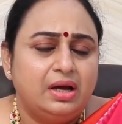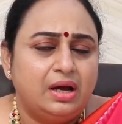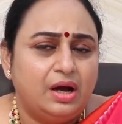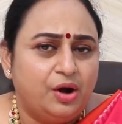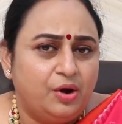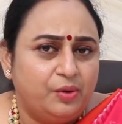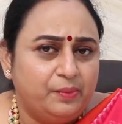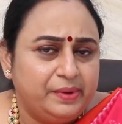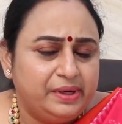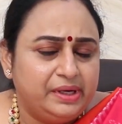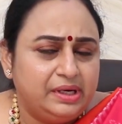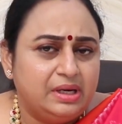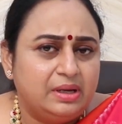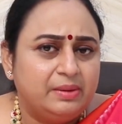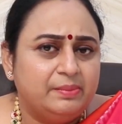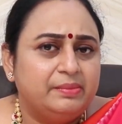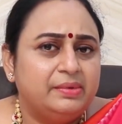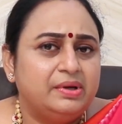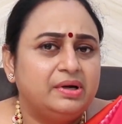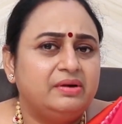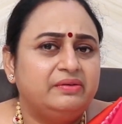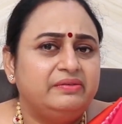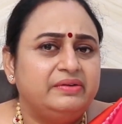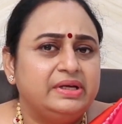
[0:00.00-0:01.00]
how many
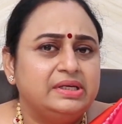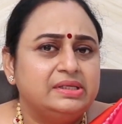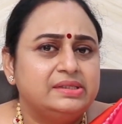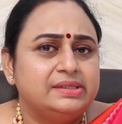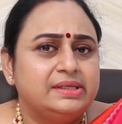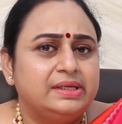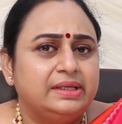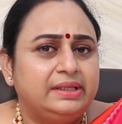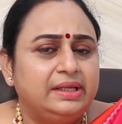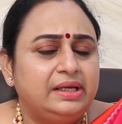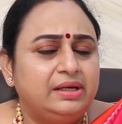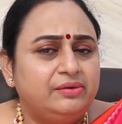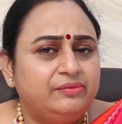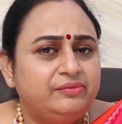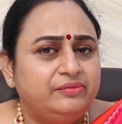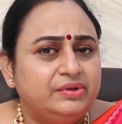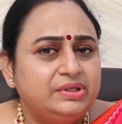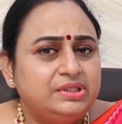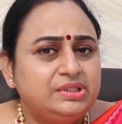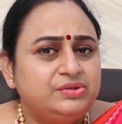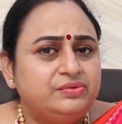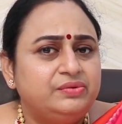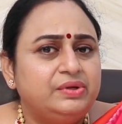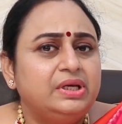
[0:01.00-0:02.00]
number of eggs are there,
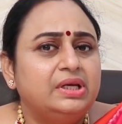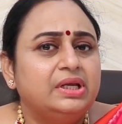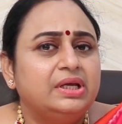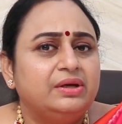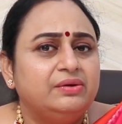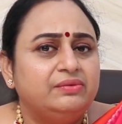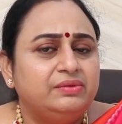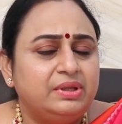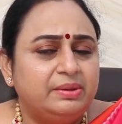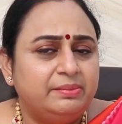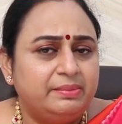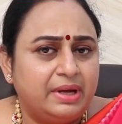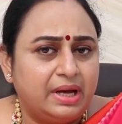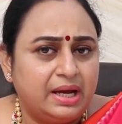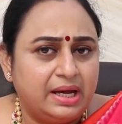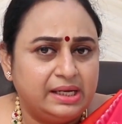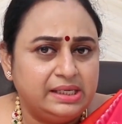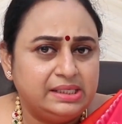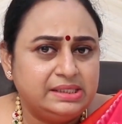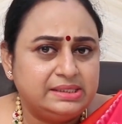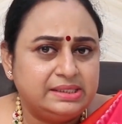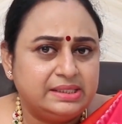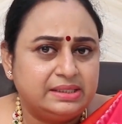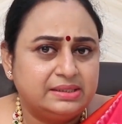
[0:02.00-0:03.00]
which will give them a
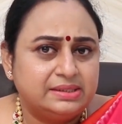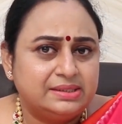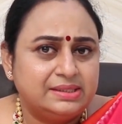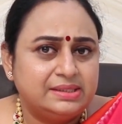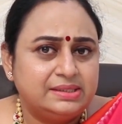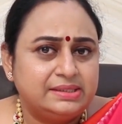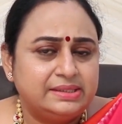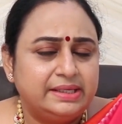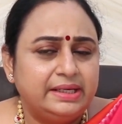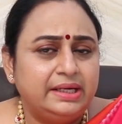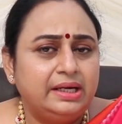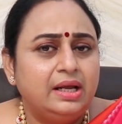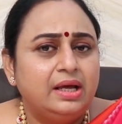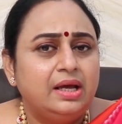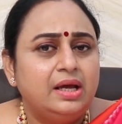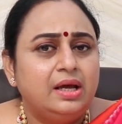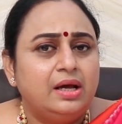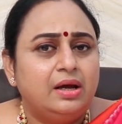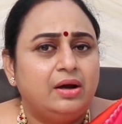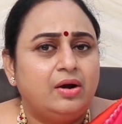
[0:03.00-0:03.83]
high success rate,